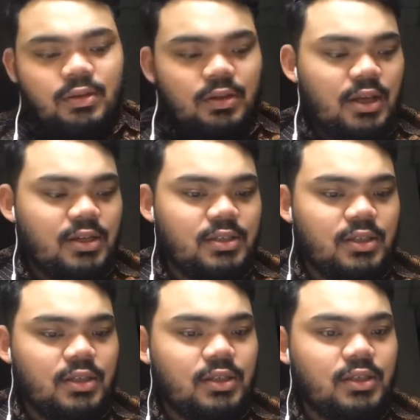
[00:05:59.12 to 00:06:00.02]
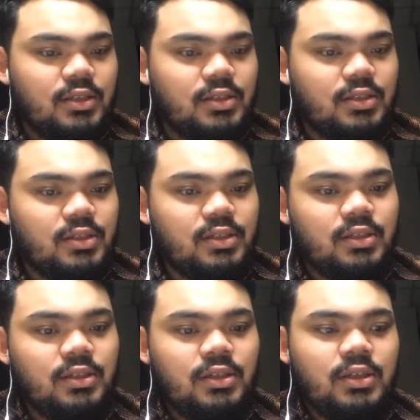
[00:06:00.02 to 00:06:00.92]
next is
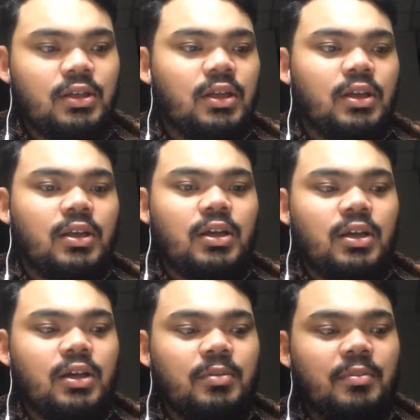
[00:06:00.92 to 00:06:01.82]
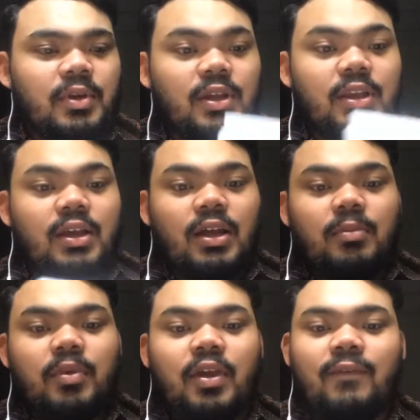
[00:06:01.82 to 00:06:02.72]
the mechanical
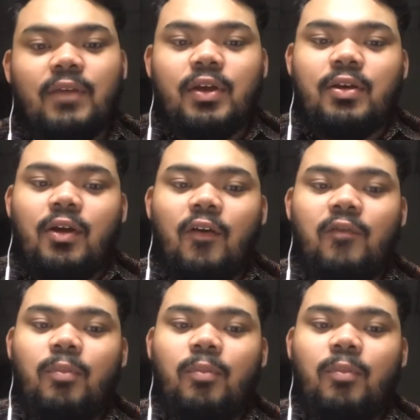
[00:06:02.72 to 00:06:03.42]
behavior of